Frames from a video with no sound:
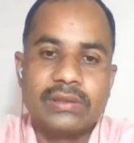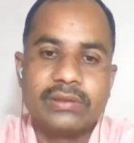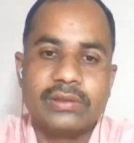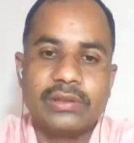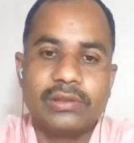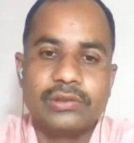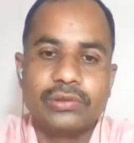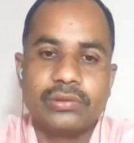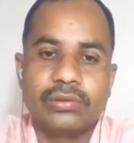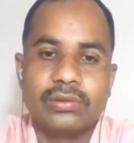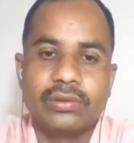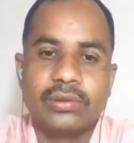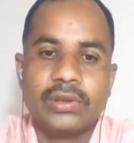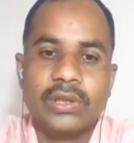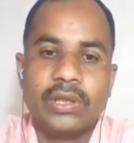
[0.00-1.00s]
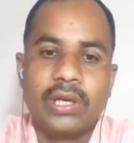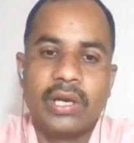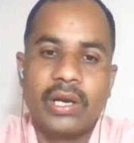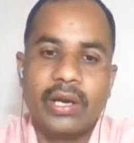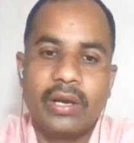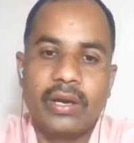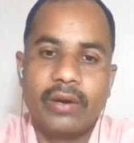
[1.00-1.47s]
also
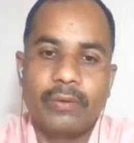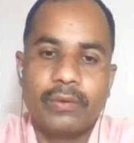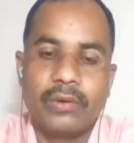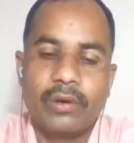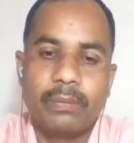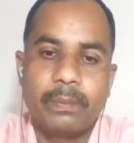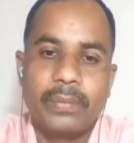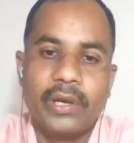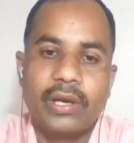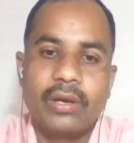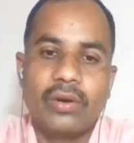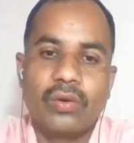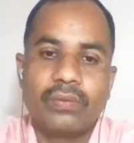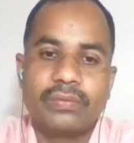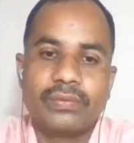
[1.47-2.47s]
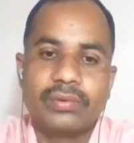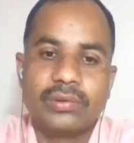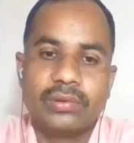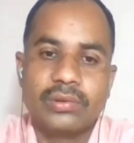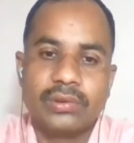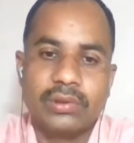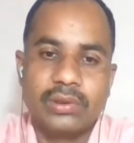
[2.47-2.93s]
have a pair of
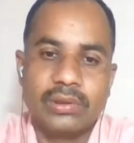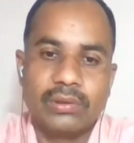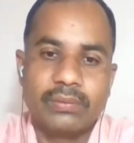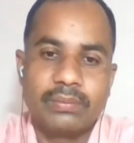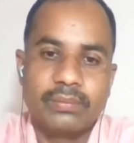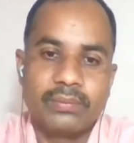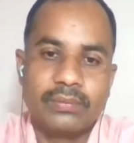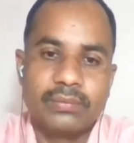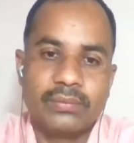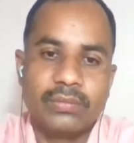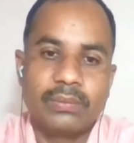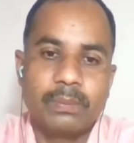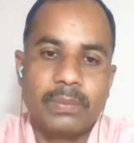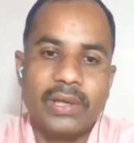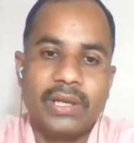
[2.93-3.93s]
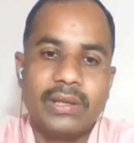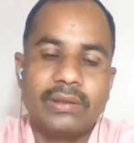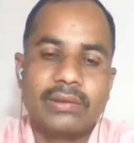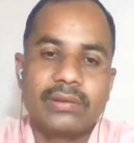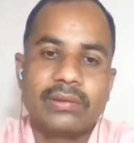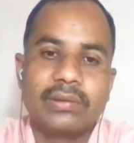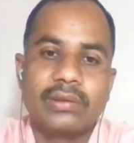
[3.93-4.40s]

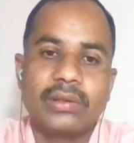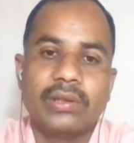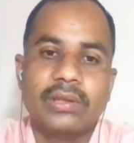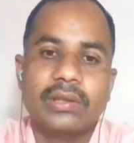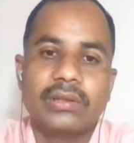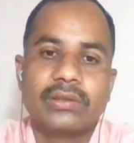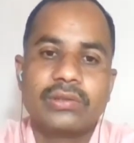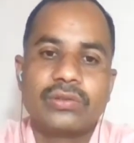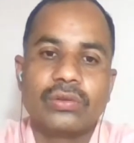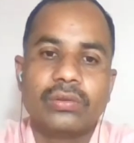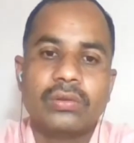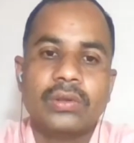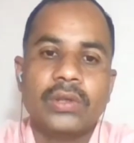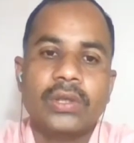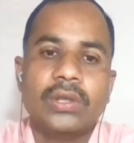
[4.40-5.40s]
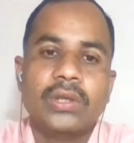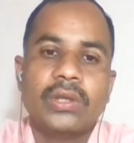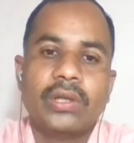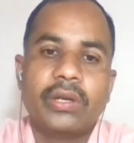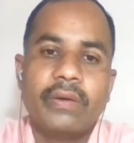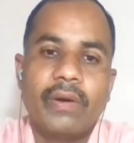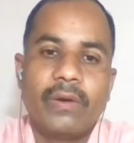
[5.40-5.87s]
planes in it. So
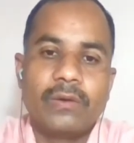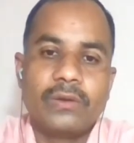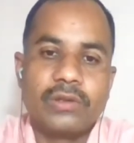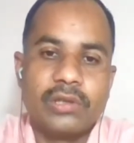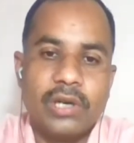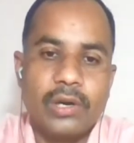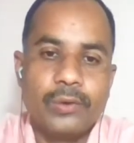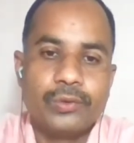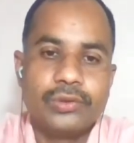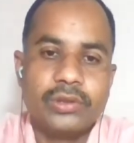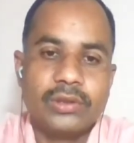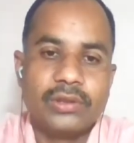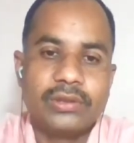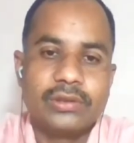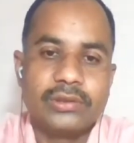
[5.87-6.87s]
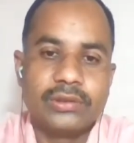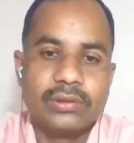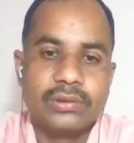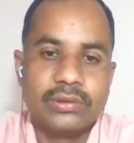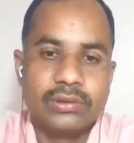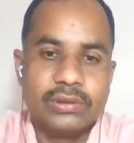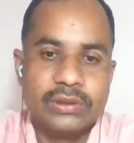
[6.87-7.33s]
you have trousers,
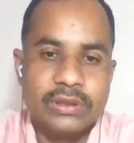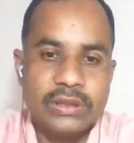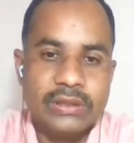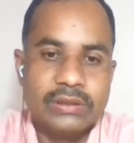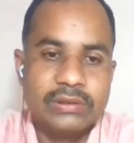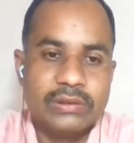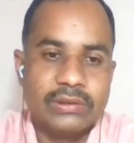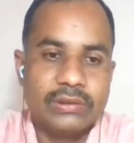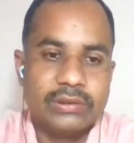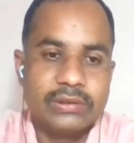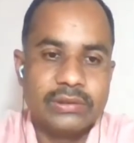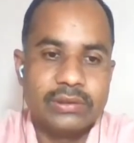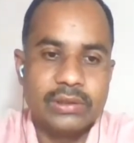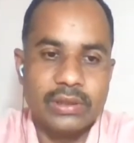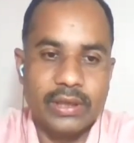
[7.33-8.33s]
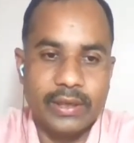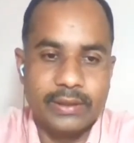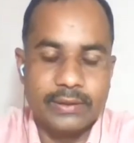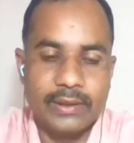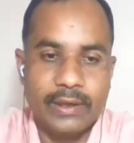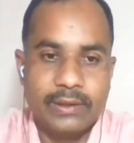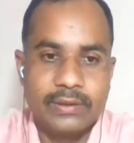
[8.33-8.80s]
scissors, like
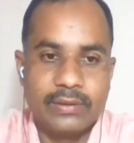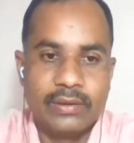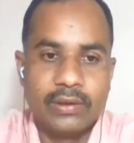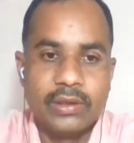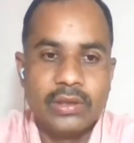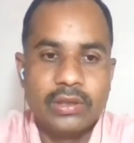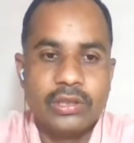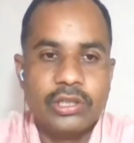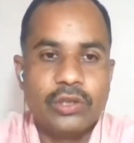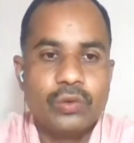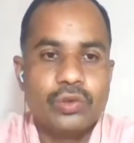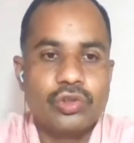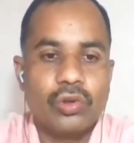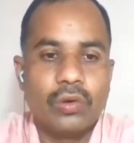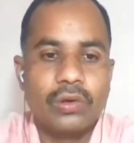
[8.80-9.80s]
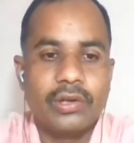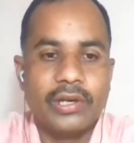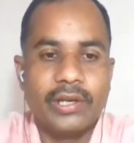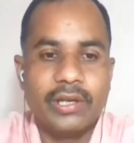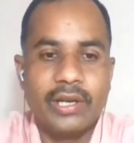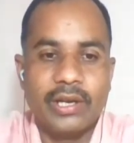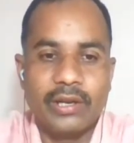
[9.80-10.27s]
that. News
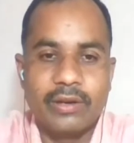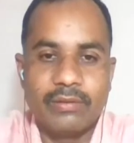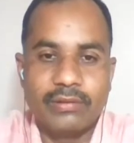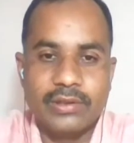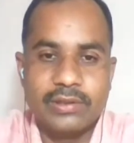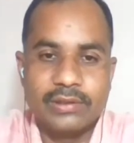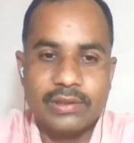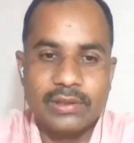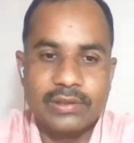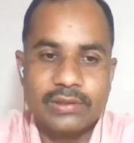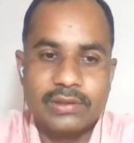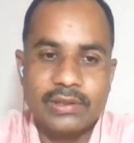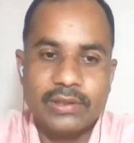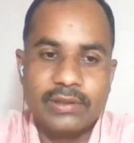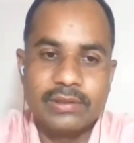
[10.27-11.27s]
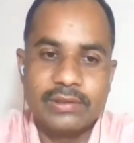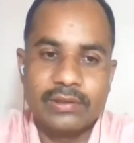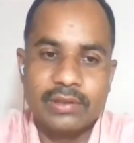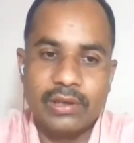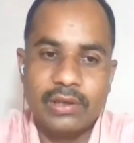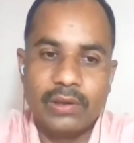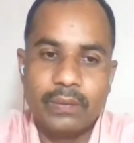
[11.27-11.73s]
already I have discussed,
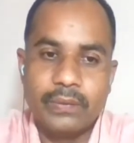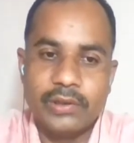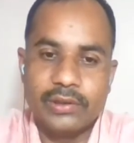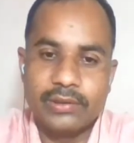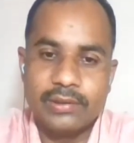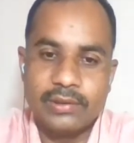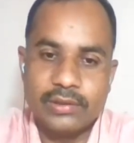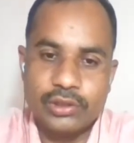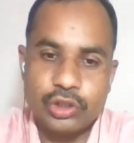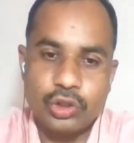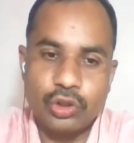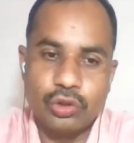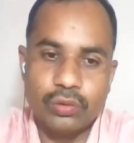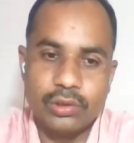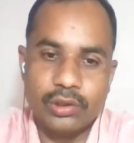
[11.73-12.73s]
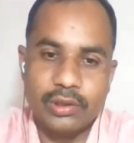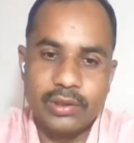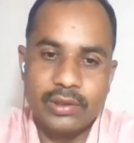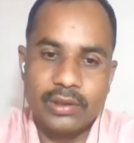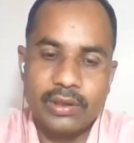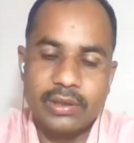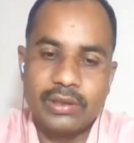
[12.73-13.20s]
it's always
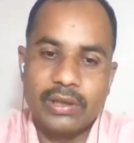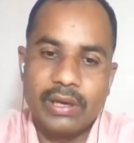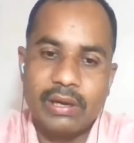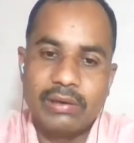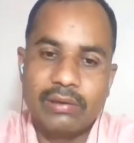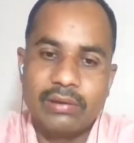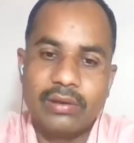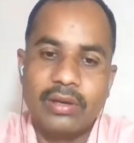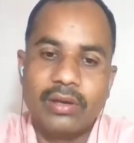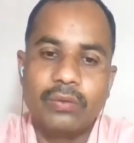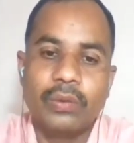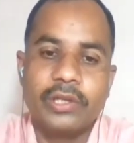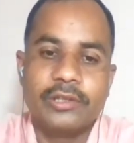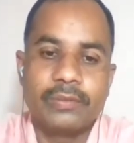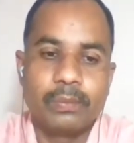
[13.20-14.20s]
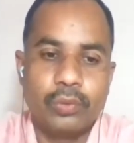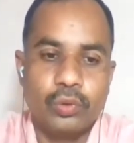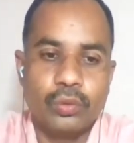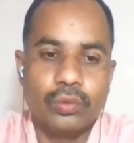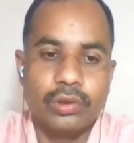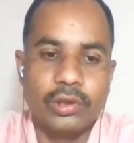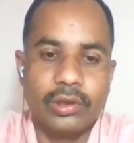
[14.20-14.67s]
singular, and cattle always
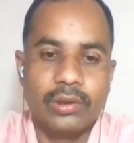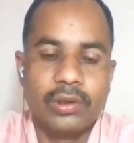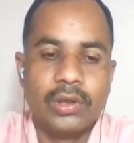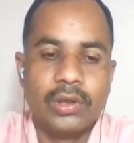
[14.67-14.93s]
plural.